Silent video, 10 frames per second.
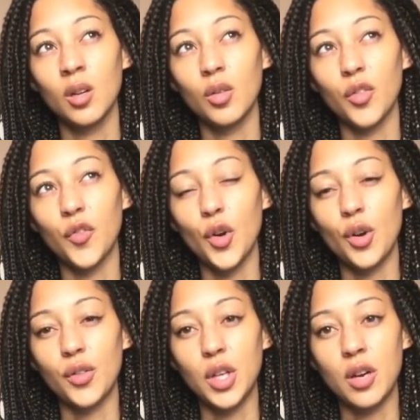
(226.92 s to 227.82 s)
or
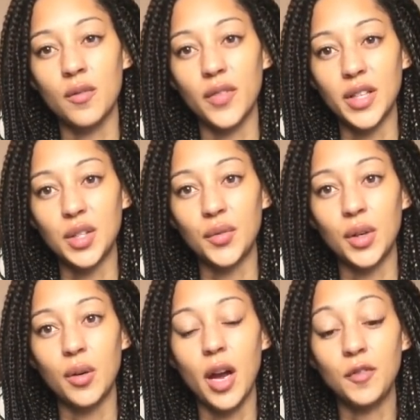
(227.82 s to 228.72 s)
fourth yarn
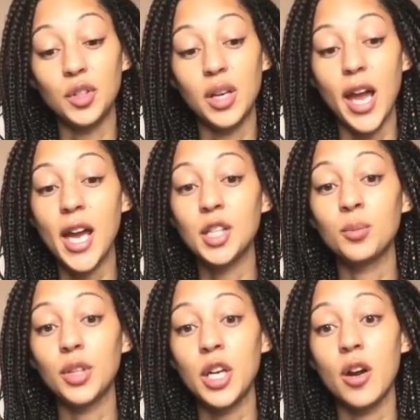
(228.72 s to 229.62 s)
festival. I've done
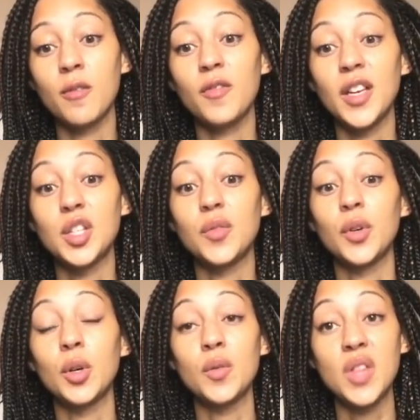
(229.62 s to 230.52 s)
Edinburgh Yarn
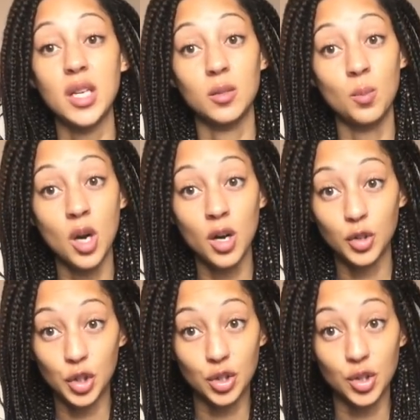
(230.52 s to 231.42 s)
Festival this
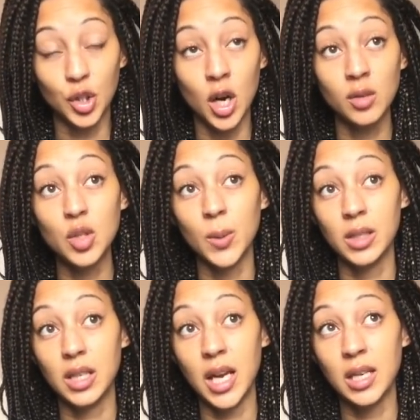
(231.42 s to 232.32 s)
March just gone,
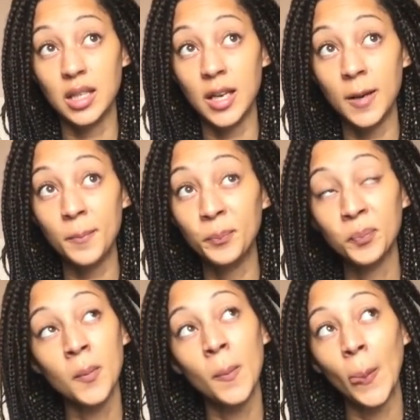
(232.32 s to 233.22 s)
2018.
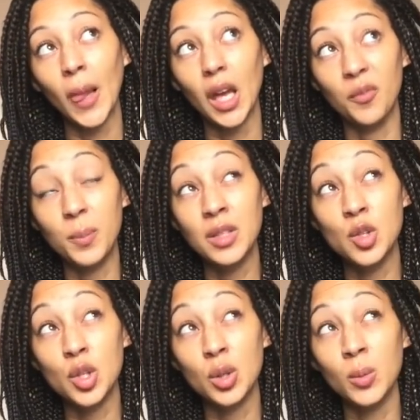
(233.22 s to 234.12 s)
I've
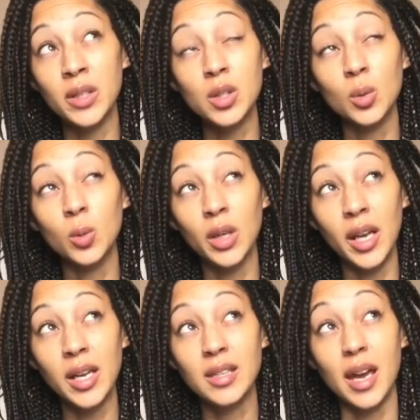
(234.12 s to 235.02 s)
been to Winter
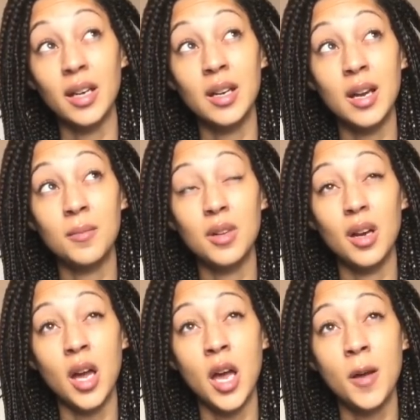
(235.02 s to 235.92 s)
Woolies and Nam
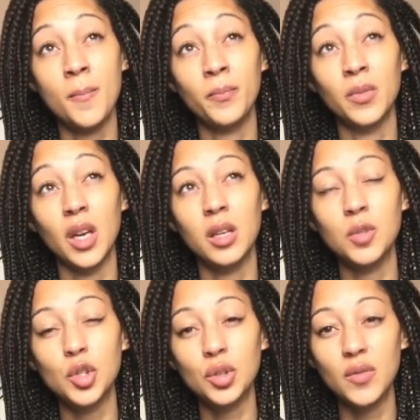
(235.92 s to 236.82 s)
um, and
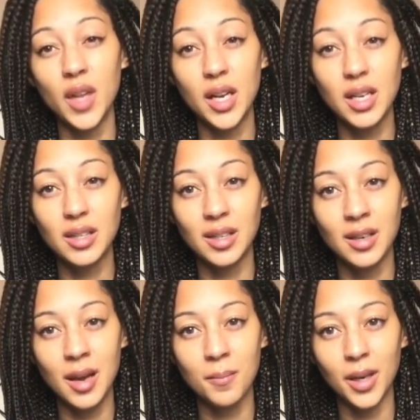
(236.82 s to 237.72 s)
I'm not sure if that is
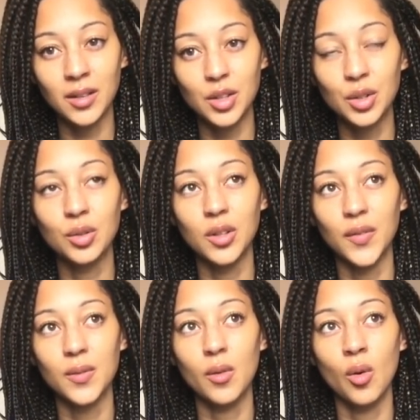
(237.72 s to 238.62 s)
in Nampanton or
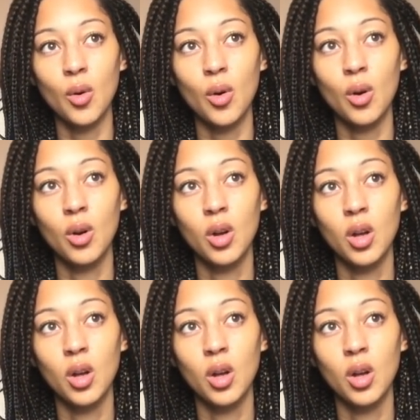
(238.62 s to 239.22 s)
if or